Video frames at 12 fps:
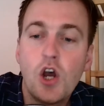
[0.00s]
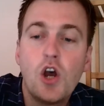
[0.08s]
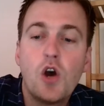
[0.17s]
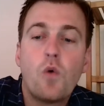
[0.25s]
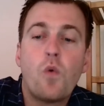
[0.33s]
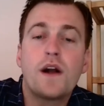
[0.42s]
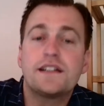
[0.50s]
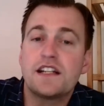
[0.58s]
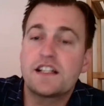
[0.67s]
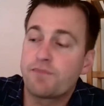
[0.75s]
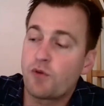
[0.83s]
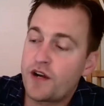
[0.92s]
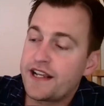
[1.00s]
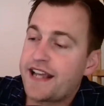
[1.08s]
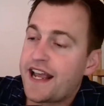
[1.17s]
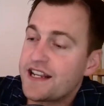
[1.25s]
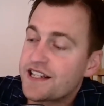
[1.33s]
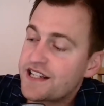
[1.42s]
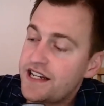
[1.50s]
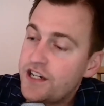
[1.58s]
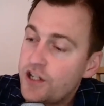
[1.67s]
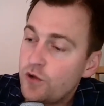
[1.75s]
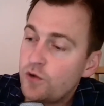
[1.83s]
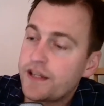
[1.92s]
What did Sporting KC
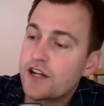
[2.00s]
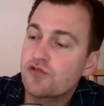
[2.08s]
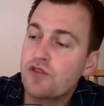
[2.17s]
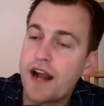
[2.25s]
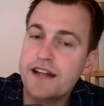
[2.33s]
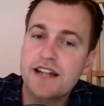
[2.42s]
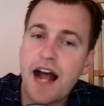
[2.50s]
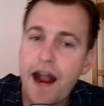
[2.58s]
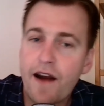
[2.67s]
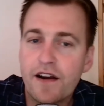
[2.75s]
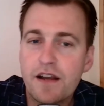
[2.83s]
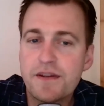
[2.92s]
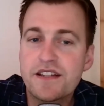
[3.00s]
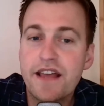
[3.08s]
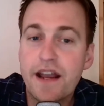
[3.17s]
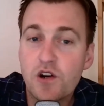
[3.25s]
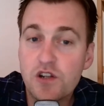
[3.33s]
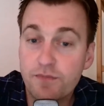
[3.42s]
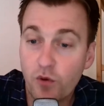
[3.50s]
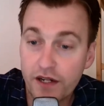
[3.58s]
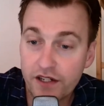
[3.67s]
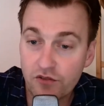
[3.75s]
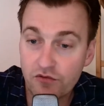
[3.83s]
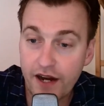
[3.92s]
do? They tried to hire him as their
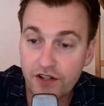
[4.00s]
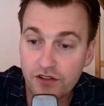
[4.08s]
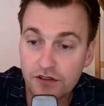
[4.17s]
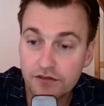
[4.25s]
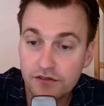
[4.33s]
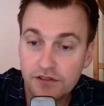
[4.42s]
sporting director.